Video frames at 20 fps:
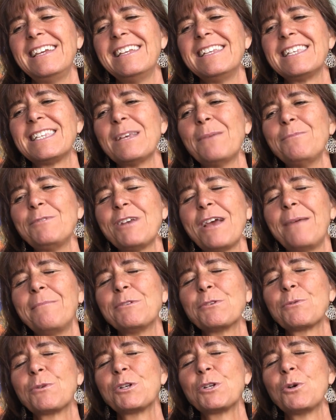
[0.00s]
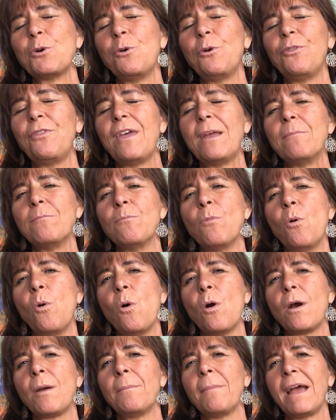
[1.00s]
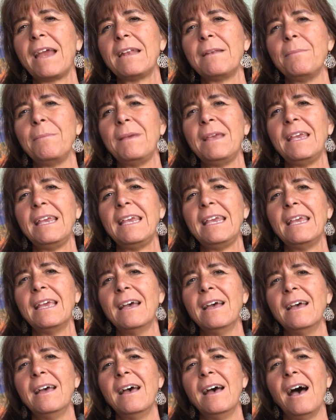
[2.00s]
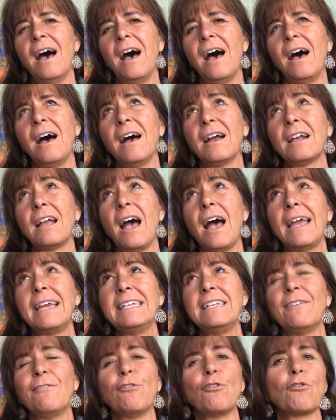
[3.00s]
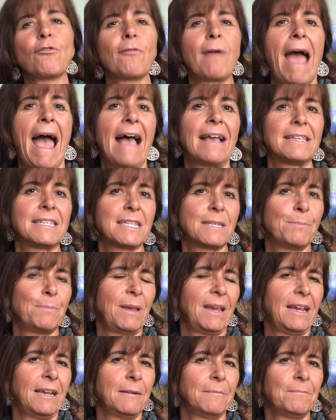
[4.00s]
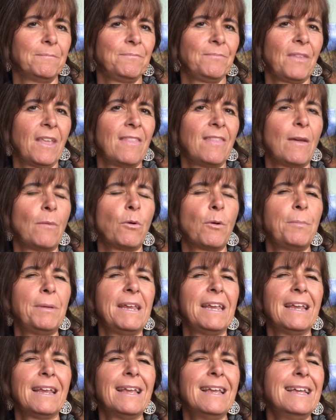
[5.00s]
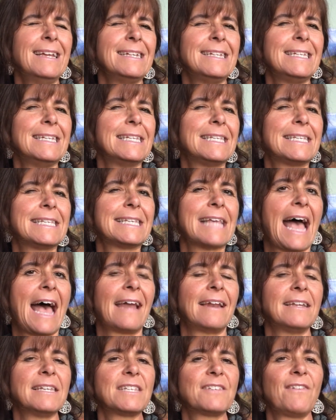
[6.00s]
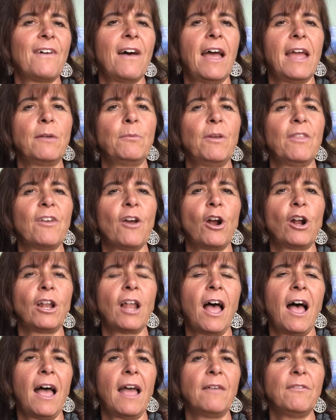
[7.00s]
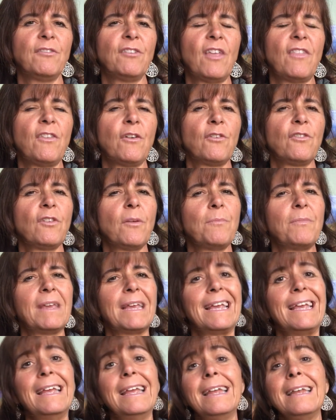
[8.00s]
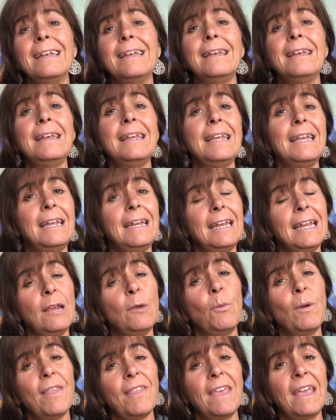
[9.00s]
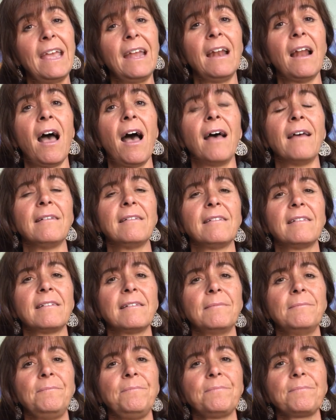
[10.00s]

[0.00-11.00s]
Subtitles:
Sometimes we're told that more might be a kind of grasping, that we're being dissatisfied with our lives, that there's something needy within us.